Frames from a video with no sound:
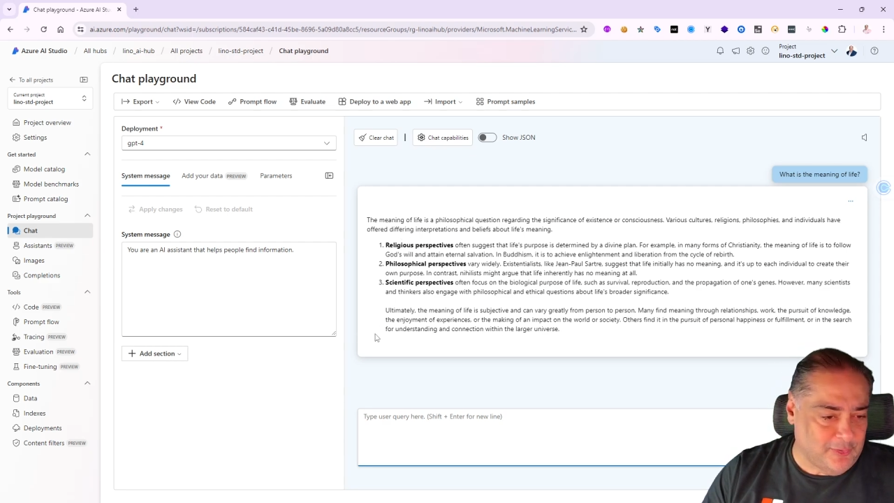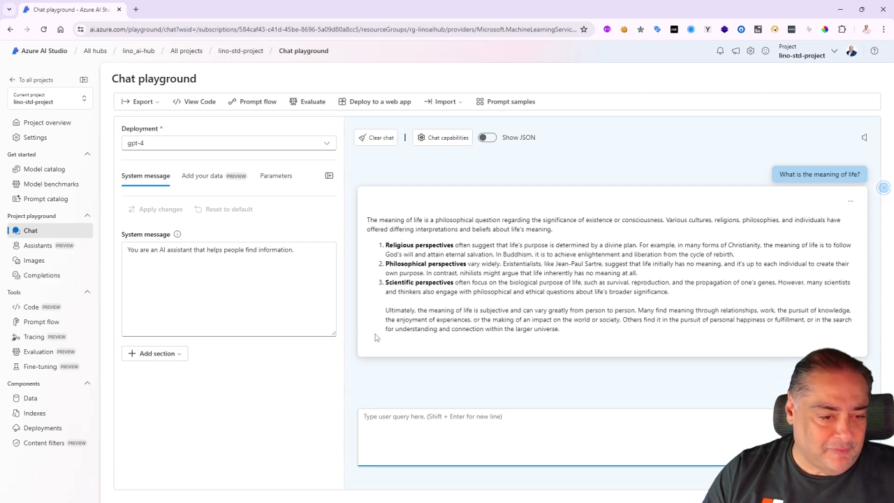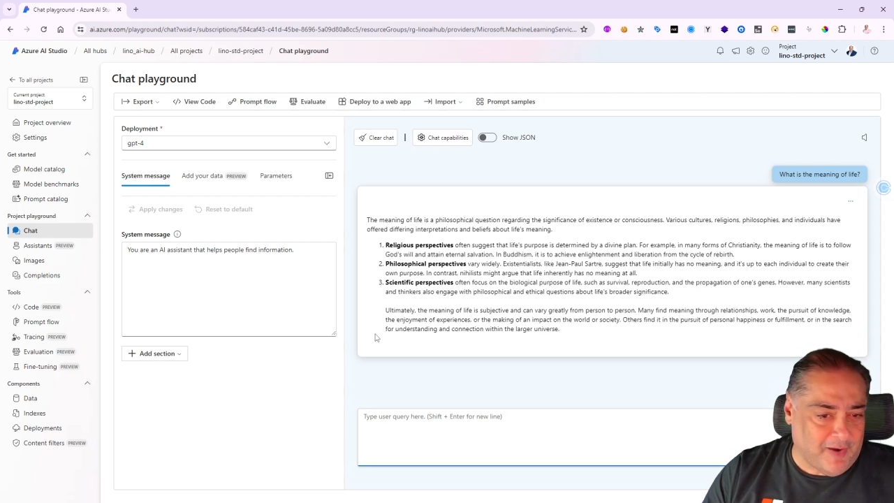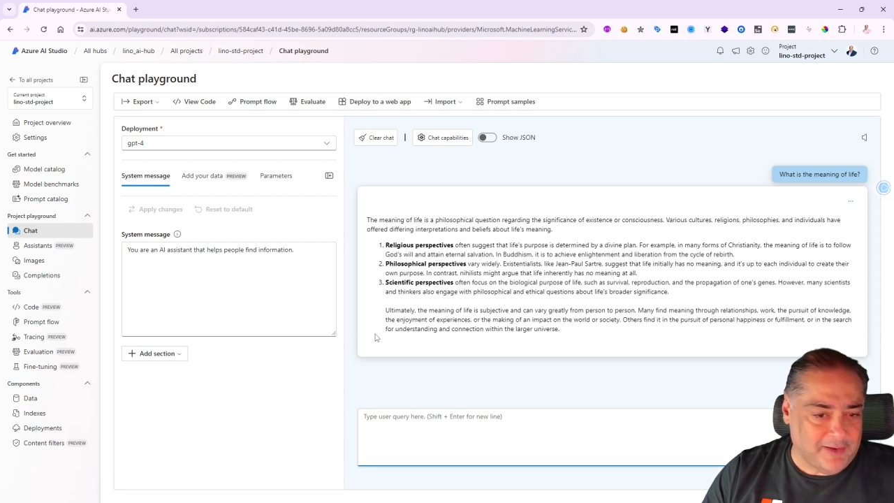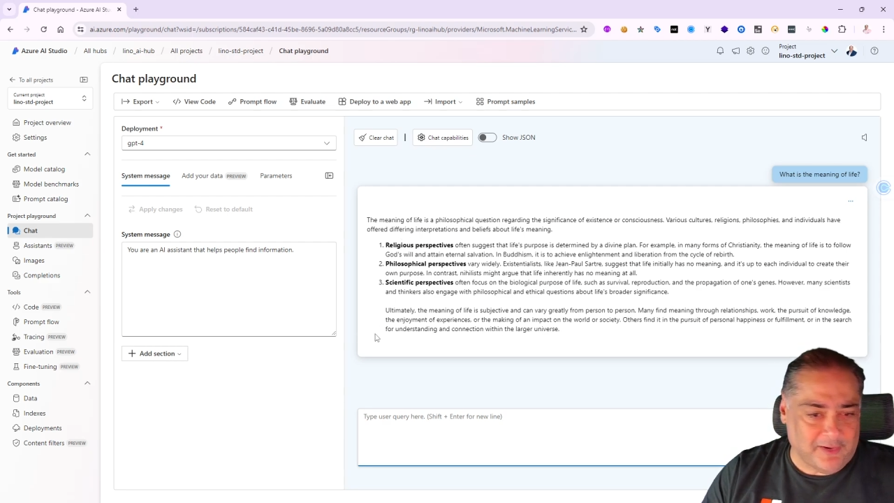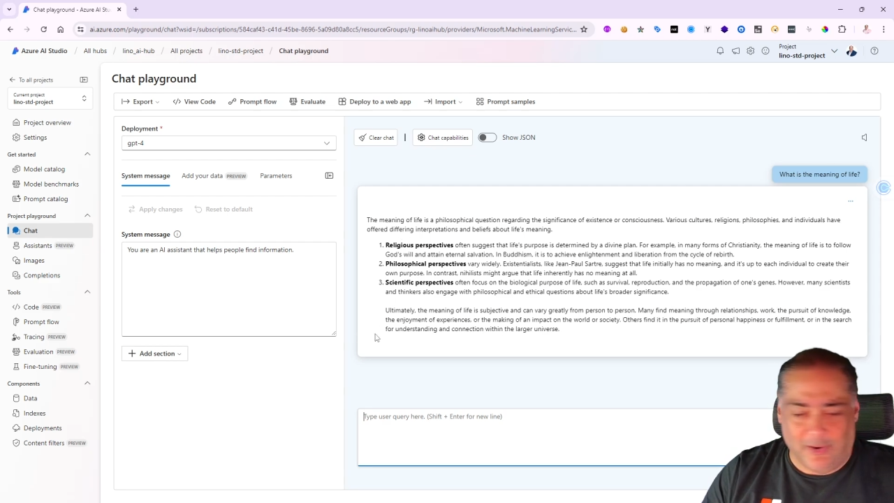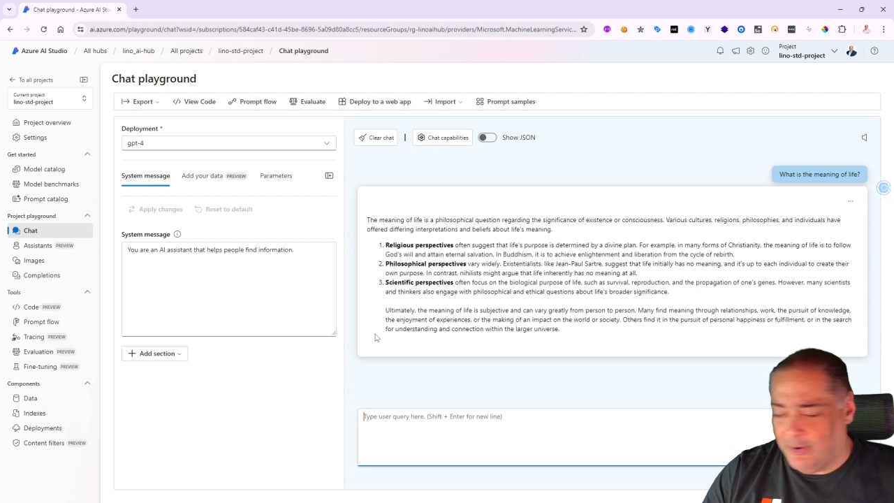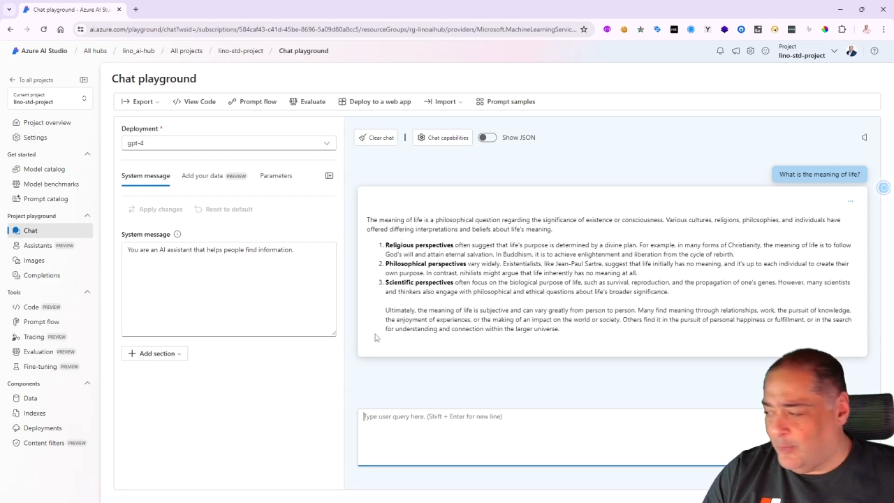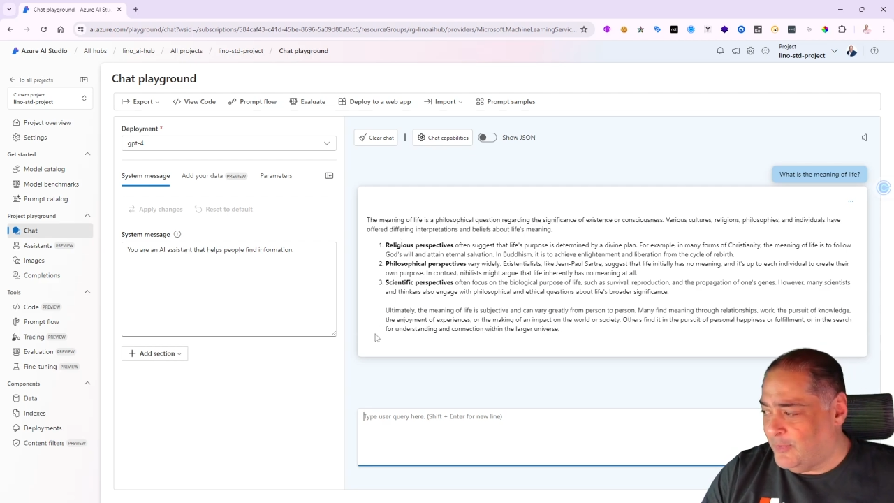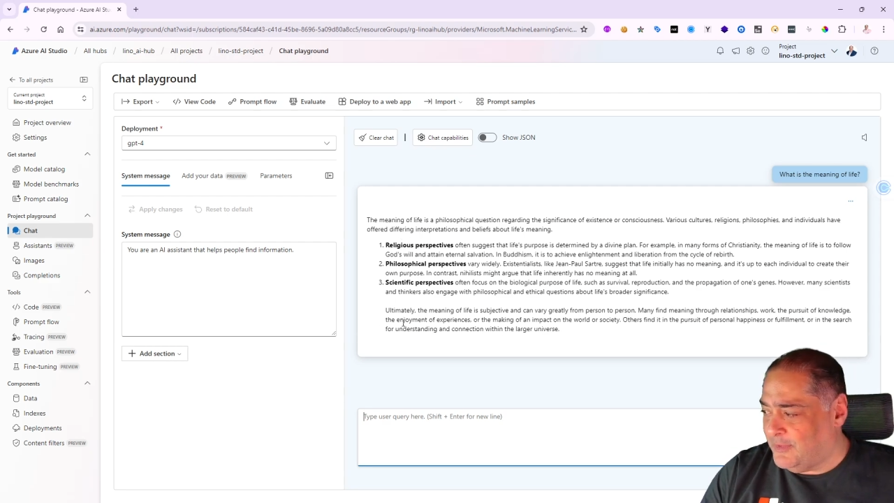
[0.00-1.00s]
could find
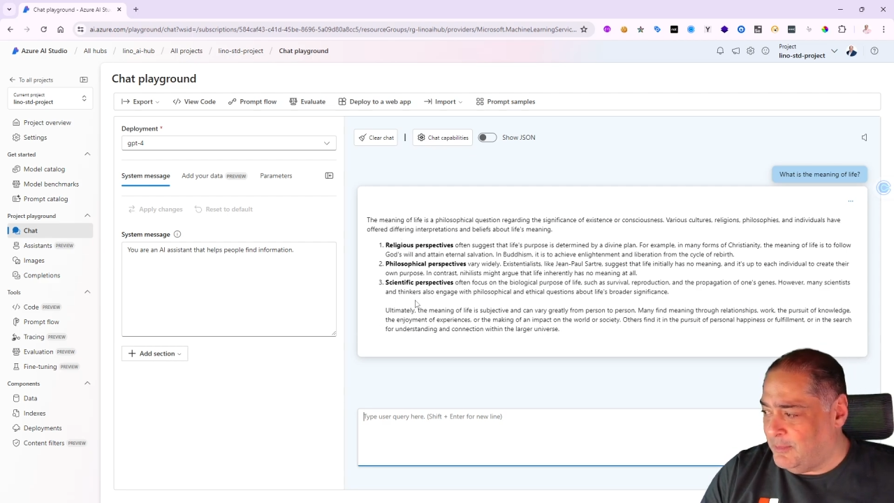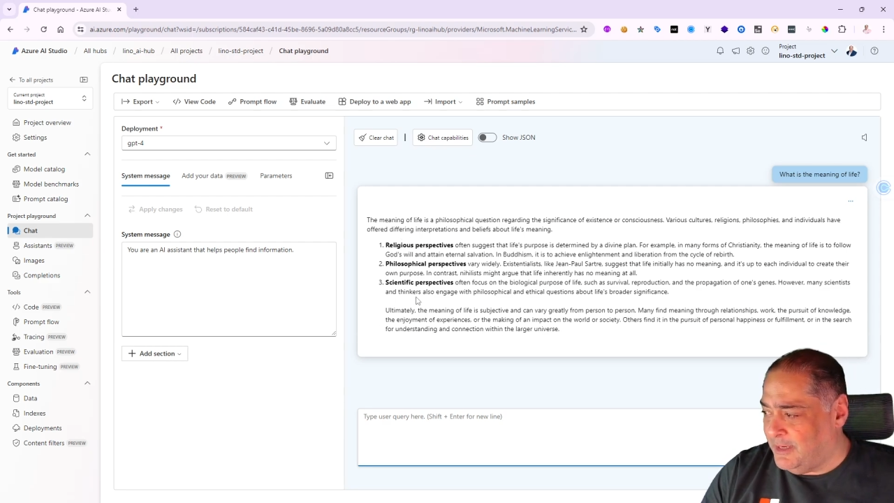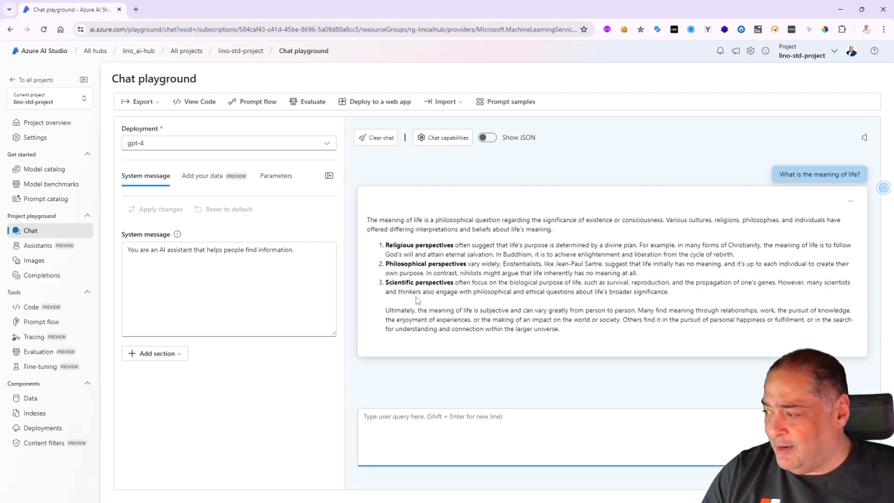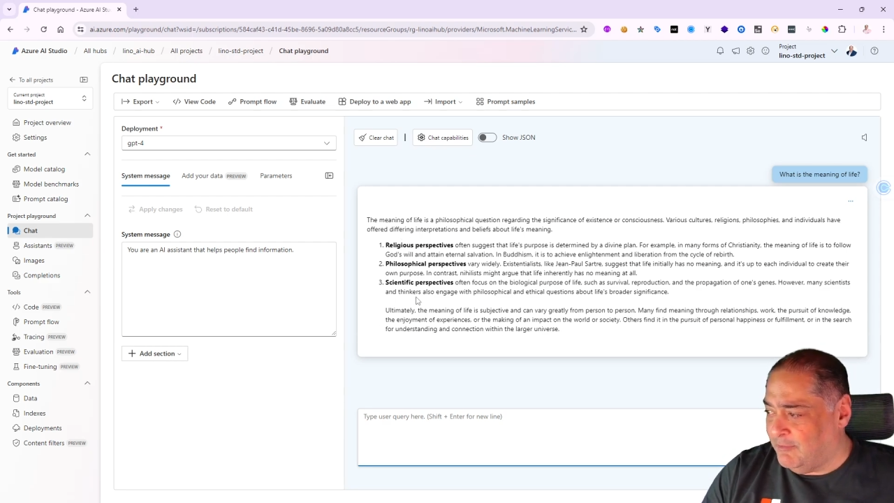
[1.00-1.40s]
regarding what the meaning